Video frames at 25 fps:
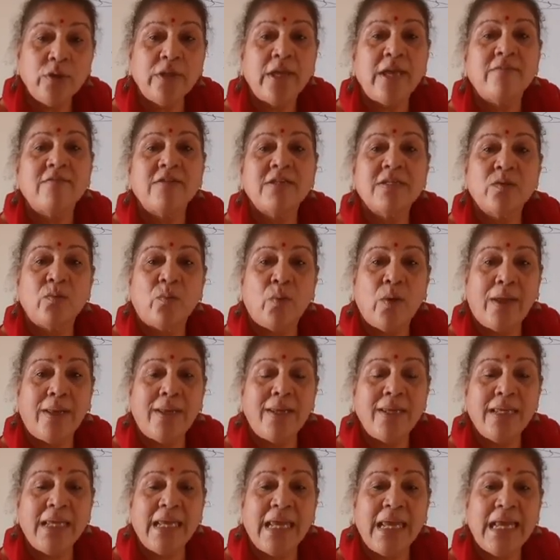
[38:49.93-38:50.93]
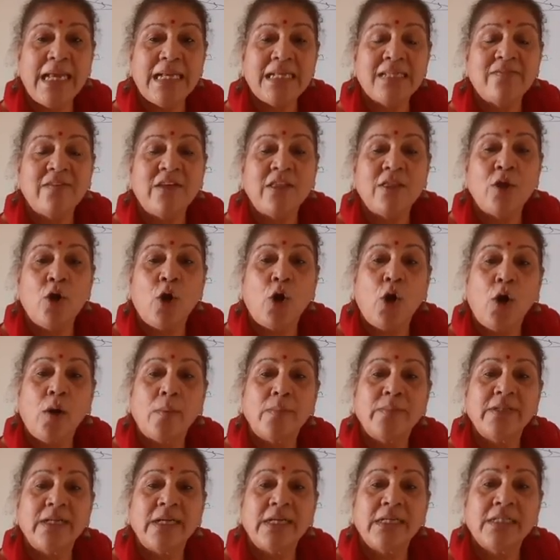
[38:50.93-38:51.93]
there was one case when the
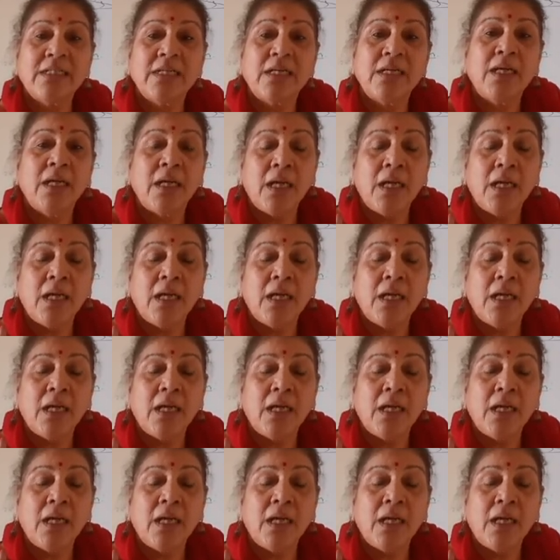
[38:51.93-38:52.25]
object